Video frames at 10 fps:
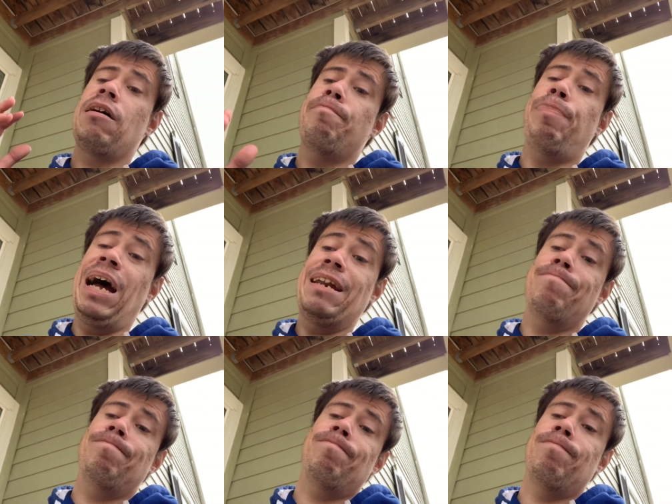But
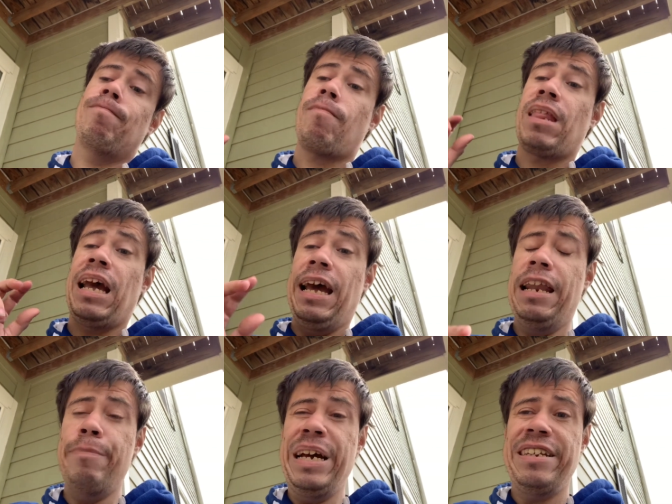in the
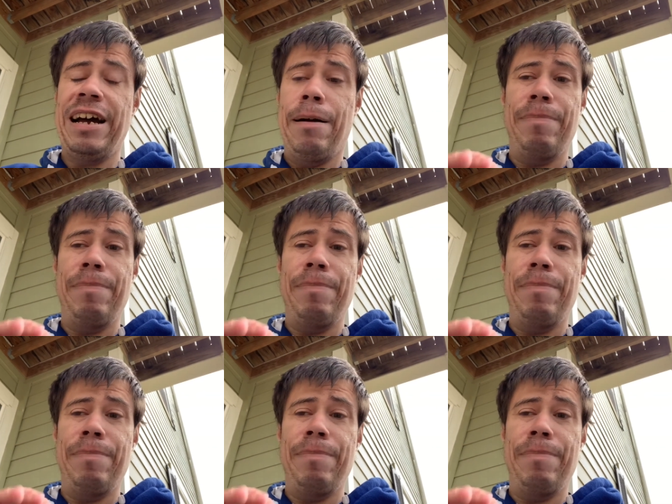meantime,